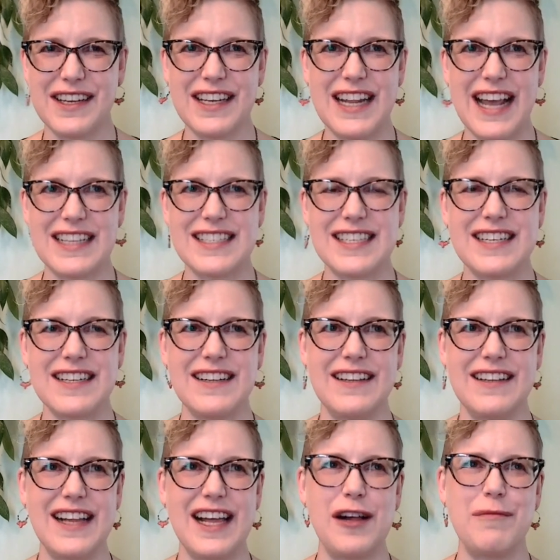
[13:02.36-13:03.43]
yet
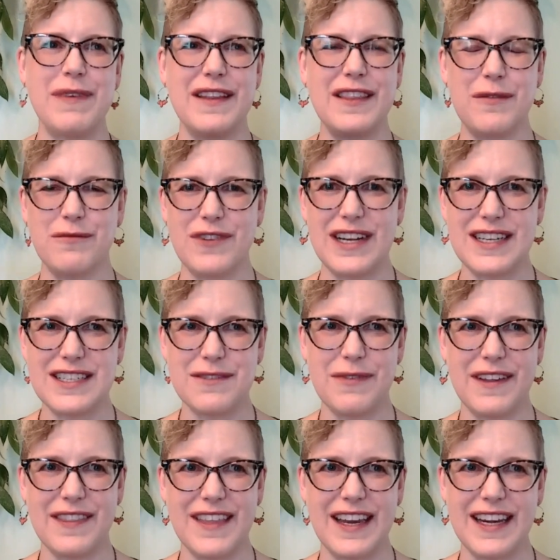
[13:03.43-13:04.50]
still helping them reach
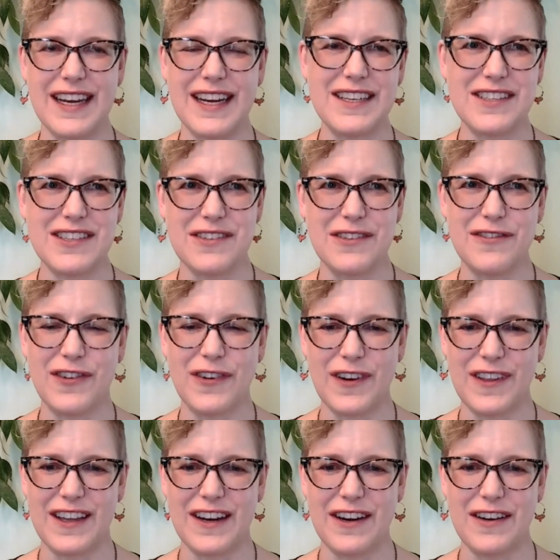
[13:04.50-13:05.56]
what they need to for
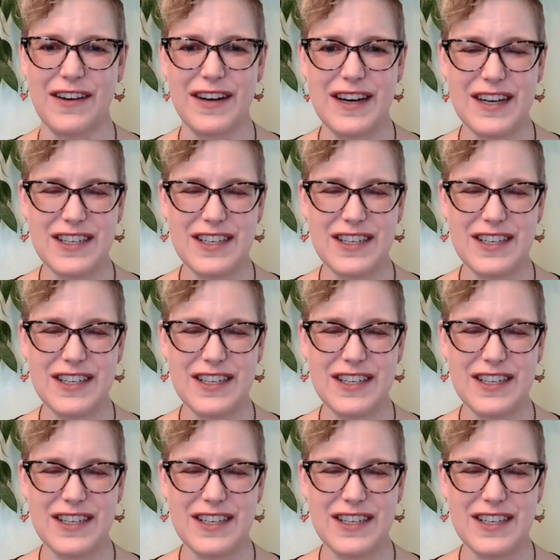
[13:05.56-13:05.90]
their